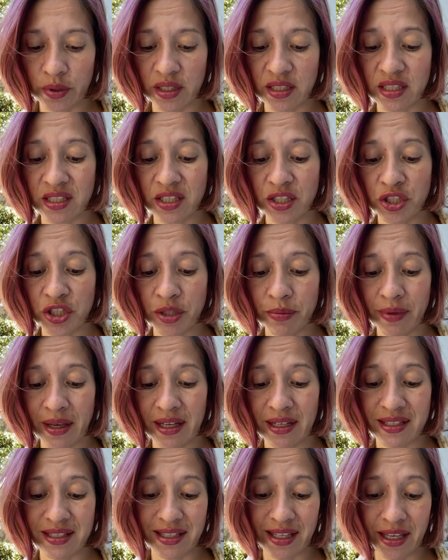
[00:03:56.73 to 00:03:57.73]
a stingy man
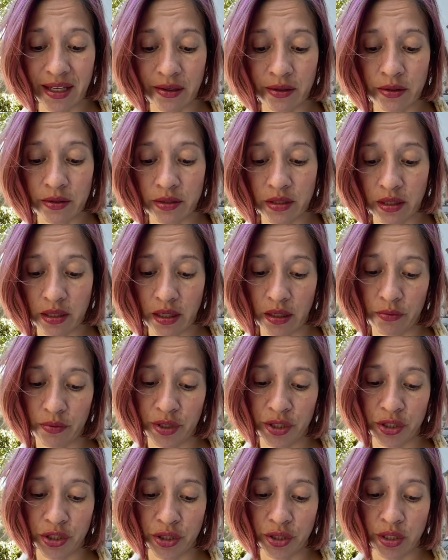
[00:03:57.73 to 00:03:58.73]
is eager to get
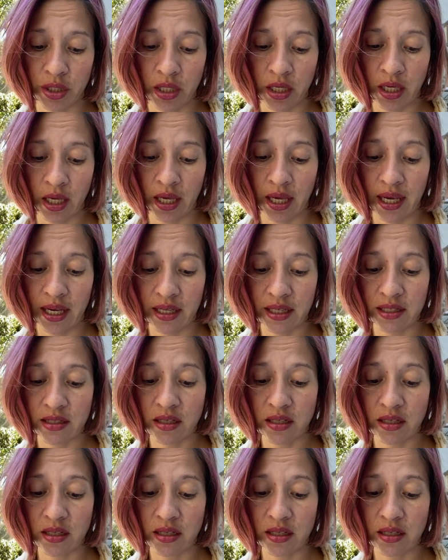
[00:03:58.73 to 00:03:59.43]
rich and is